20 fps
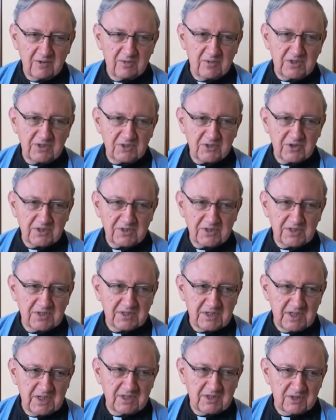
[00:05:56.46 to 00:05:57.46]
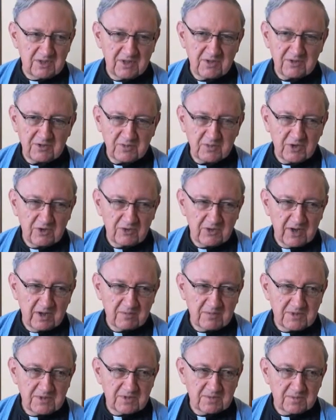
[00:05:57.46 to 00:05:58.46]
resources into those
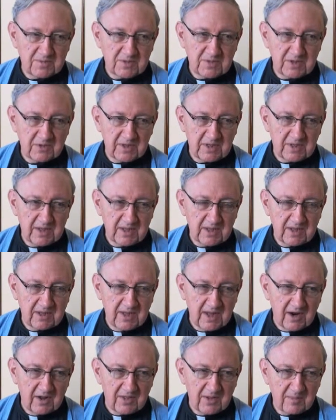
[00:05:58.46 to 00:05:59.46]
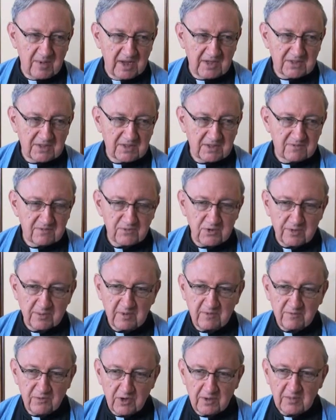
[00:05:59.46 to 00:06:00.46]
programs, so that they are the best in
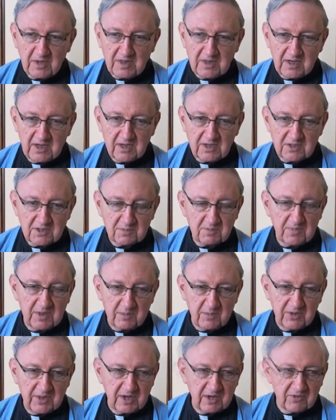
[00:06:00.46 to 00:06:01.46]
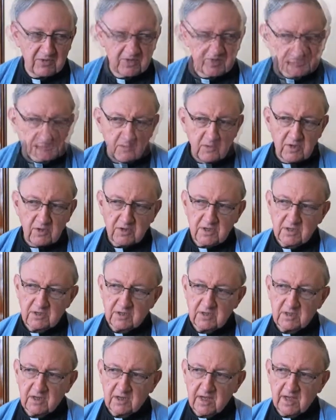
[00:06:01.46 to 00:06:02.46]
forming the young people. And I would look
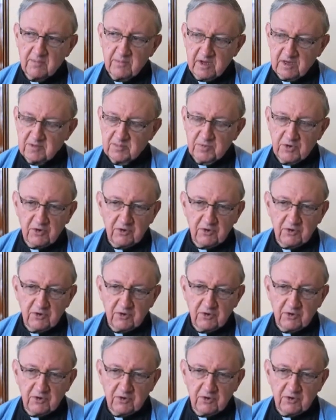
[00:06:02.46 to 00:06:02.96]
at the LIMEX